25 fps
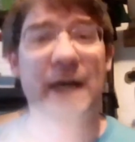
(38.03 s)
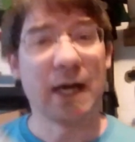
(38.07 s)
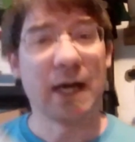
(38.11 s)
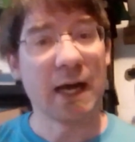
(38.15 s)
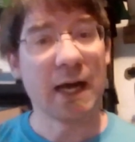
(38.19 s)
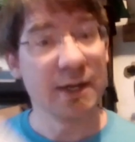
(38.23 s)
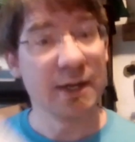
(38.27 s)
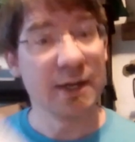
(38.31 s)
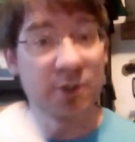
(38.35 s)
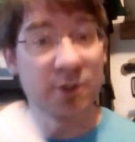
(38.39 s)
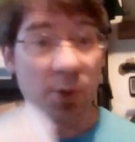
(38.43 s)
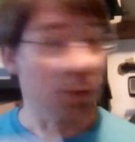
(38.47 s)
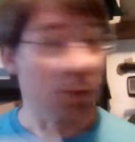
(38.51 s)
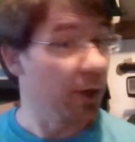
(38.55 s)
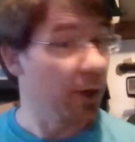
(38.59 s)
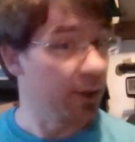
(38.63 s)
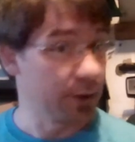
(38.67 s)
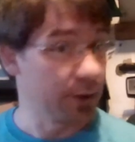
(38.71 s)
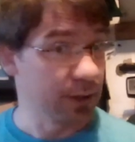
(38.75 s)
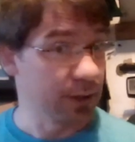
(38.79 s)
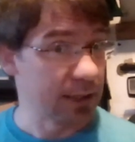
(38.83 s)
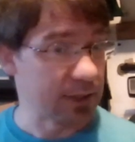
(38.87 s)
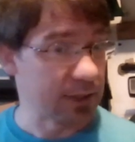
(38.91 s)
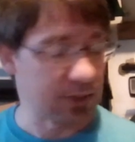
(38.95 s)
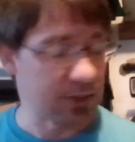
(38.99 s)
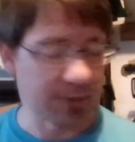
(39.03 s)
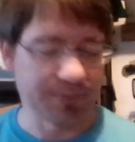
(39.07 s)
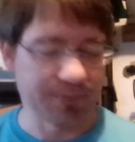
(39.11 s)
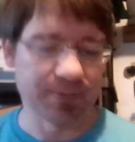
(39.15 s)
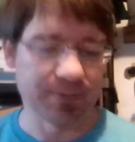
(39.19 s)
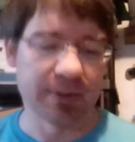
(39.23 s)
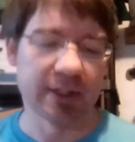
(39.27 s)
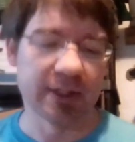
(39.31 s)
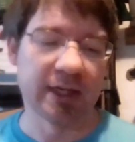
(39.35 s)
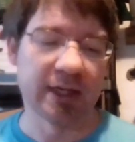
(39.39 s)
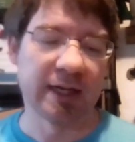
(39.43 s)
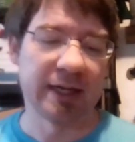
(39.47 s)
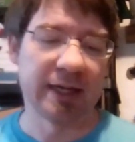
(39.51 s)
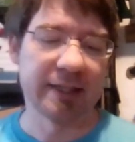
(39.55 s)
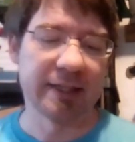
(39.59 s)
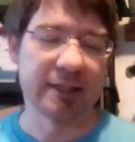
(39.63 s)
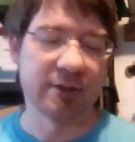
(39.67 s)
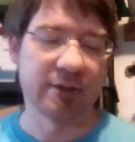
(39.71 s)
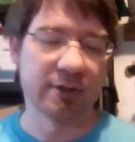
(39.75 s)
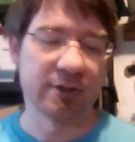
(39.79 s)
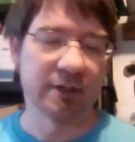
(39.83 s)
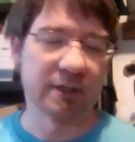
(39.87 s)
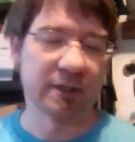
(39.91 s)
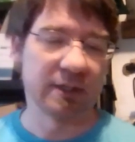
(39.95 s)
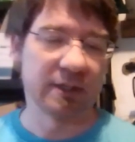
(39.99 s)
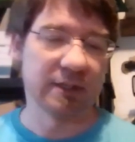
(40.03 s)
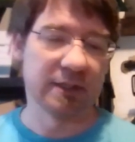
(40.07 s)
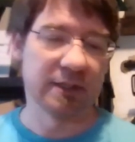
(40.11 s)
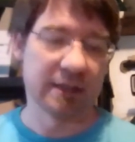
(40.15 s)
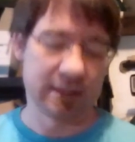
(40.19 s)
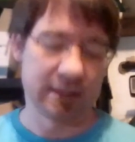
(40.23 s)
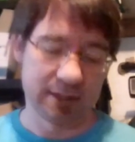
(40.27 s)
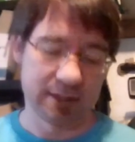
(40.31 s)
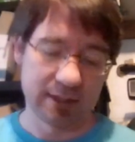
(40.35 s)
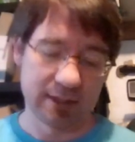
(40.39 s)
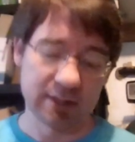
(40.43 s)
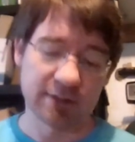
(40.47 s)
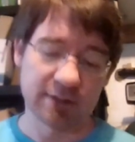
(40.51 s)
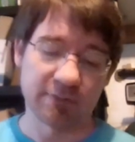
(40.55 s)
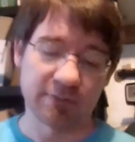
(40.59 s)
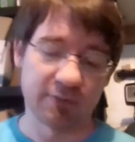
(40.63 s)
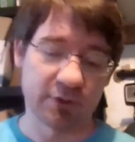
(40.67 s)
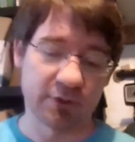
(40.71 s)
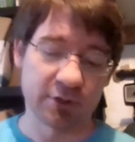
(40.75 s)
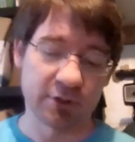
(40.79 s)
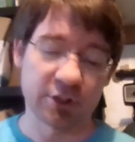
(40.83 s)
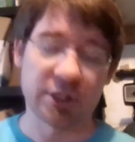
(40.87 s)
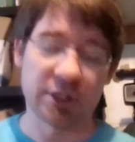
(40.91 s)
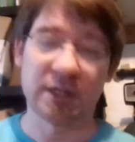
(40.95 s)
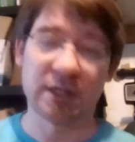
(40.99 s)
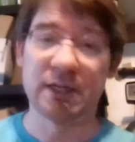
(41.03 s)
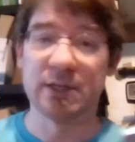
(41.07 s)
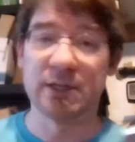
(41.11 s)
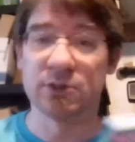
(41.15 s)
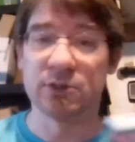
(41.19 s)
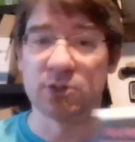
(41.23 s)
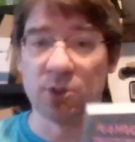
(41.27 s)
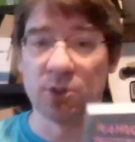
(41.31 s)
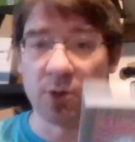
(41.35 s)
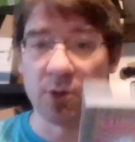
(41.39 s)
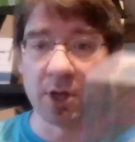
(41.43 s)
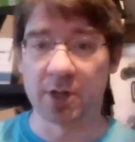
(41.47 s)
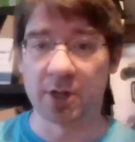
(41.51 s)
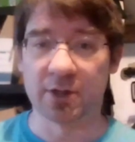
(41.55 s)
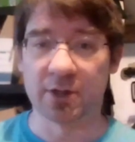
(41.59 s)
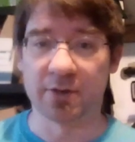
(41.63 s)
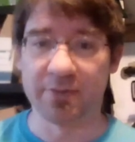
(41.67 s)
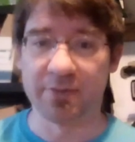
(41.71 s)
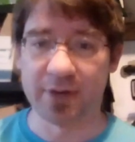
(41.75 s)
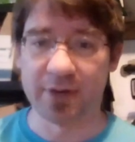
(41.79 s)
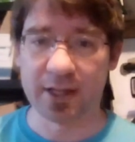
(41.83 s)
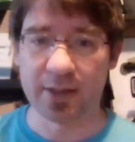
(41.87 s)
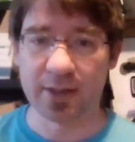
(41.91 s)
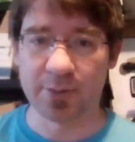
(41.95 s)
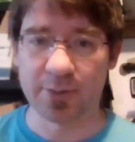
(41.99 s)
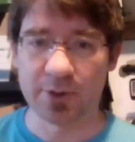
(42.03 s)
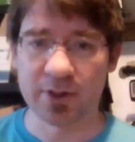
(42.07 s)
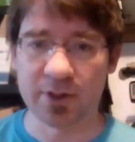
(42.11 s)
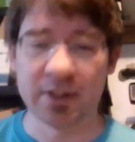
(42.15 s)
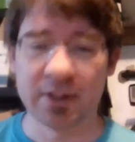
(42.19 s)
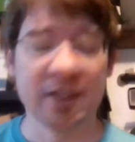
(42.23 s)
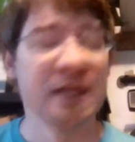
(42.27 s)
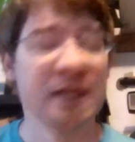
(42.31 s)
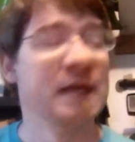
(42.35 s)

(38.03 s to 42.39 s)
It no longer is. There like this version is no longer available.